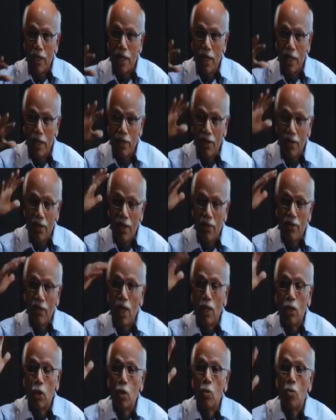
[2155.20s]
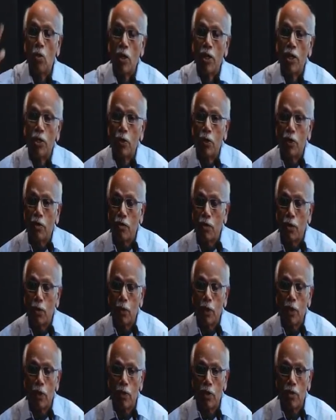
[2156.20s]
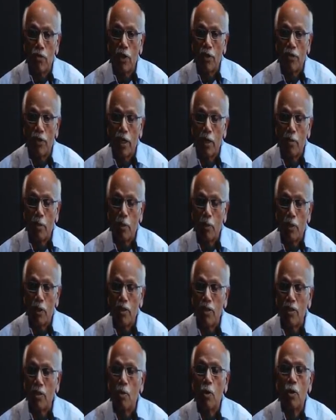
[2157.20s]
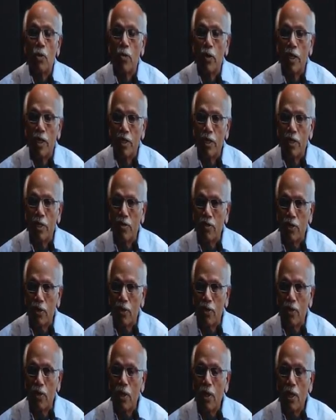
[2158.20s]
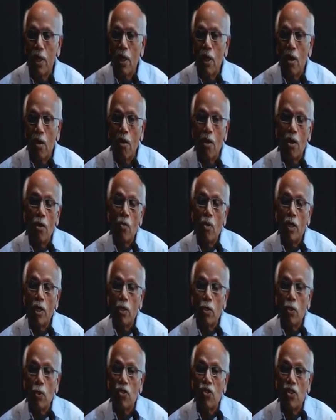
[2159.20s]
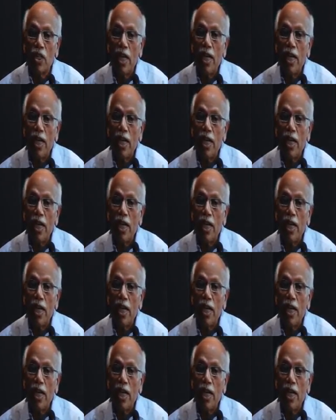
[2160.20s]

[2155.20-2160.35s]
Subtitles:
in a Santom auditorium for 2,500 people, this is about 20 years ago, on one of those